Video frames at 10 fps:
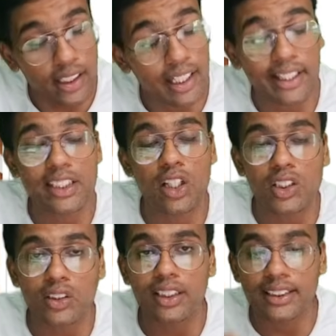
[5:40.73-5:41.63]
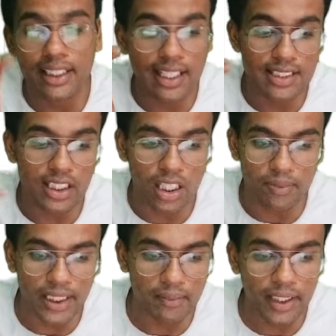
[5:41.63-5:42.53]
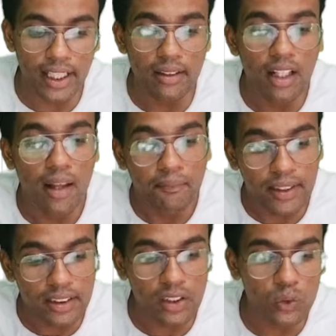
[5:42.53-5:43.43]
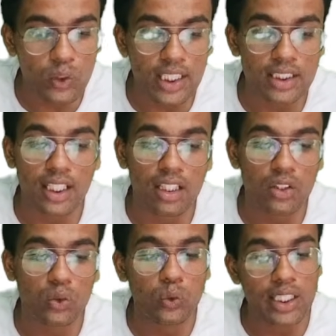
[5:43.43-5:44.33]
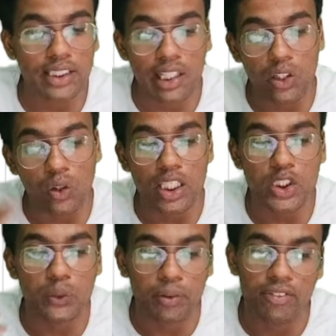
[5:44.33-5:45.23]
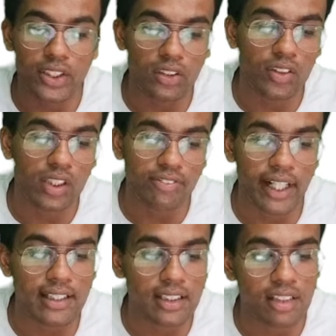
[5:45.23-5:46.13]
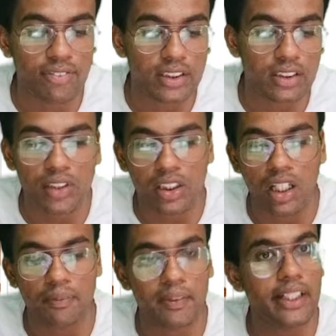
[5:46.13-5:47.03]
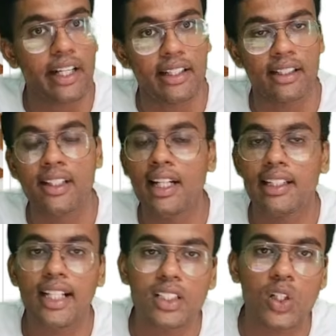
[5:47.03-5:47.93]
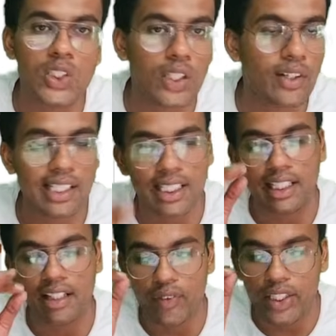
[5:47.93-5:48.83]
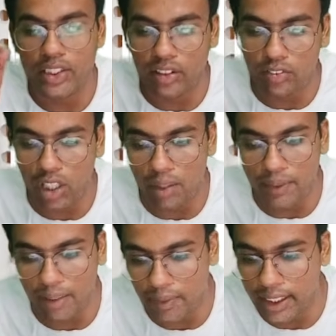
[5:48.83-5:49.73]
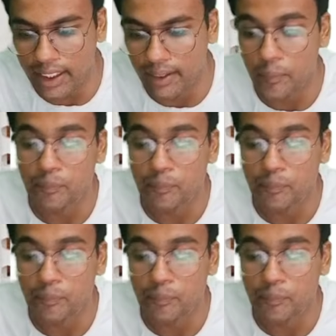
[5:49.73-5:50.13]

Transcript: Is also considered as a corporate applicant. Person who has control and supervision over the financial affairs of the corporate debtor, that is also covered under the definition of corporate applicant.